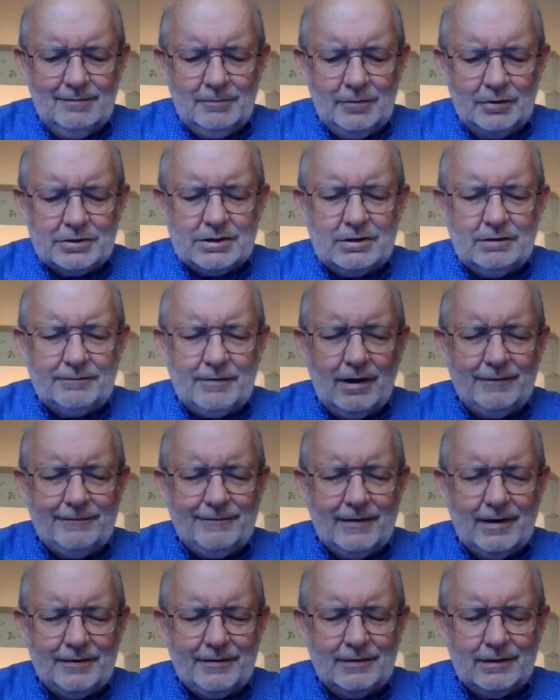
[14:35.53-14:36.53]
Most of all,
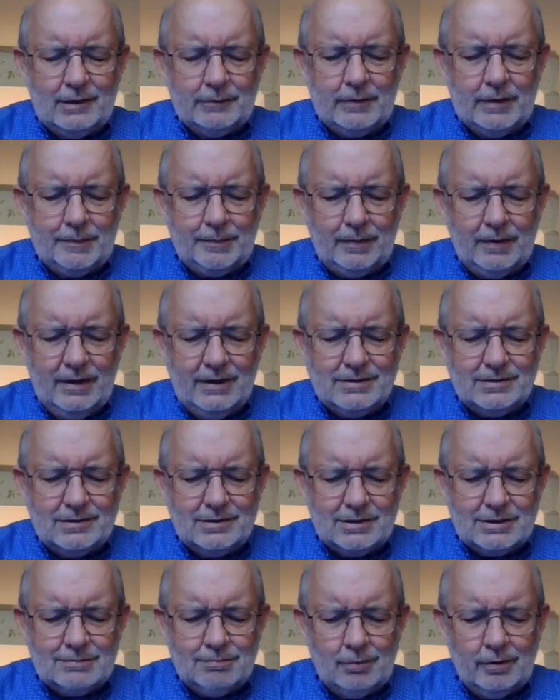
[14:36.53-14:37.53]
Father, that we praise you
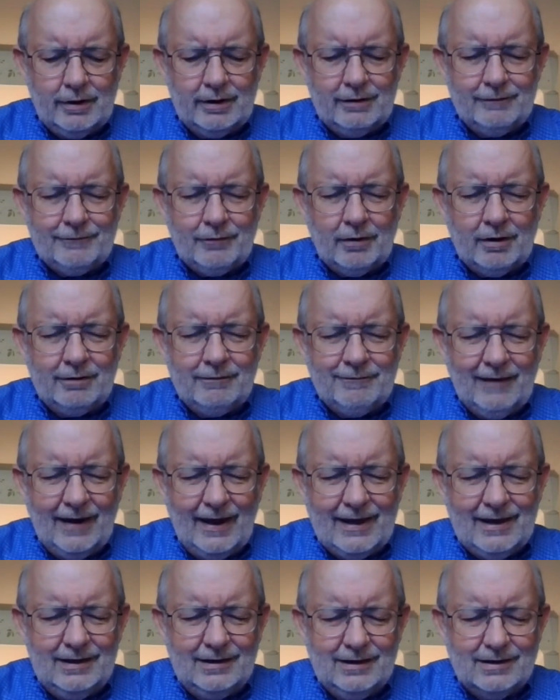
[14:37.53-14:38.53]
this morning for
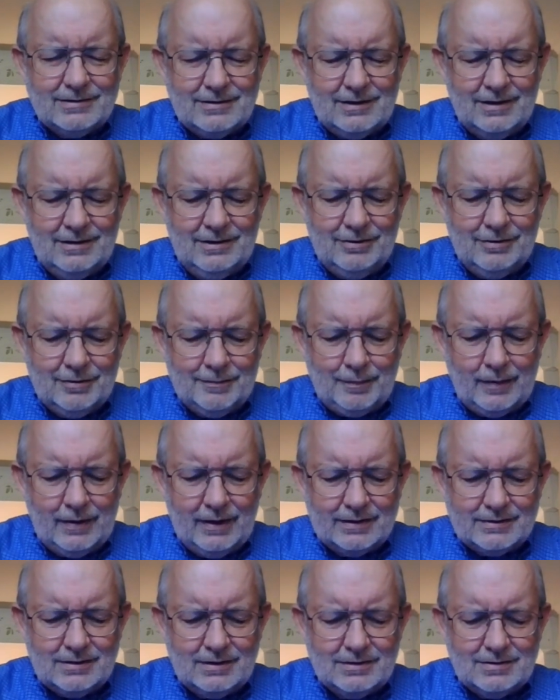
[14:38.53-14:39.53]
inviting us into your
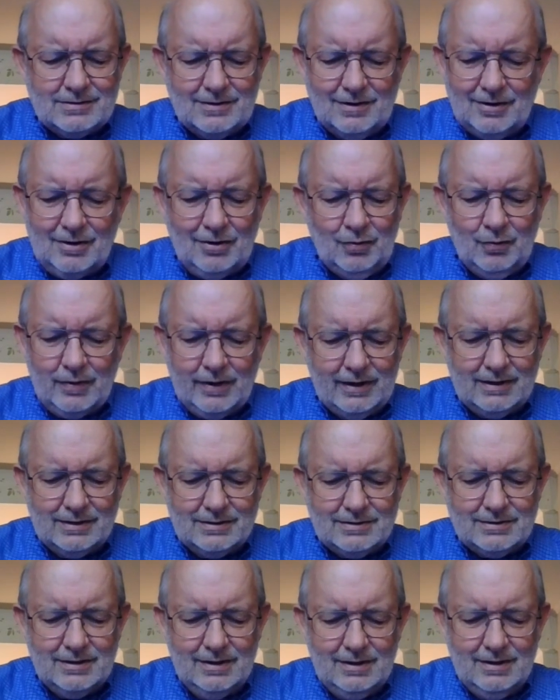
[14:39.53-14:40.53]
presence
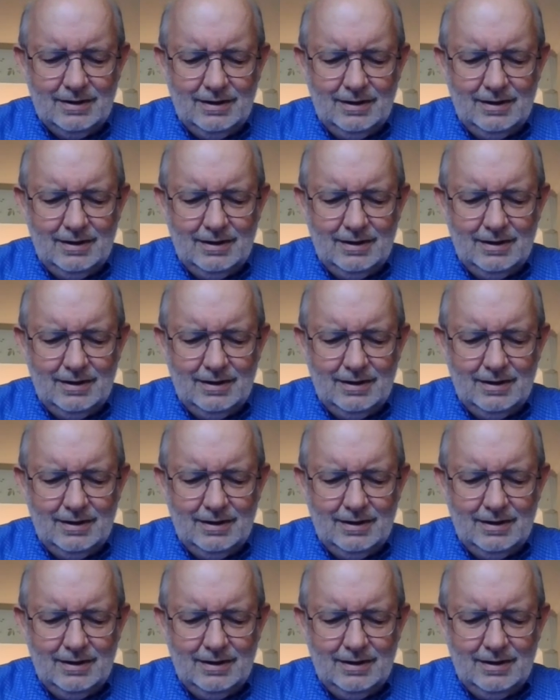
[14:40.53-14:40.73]
always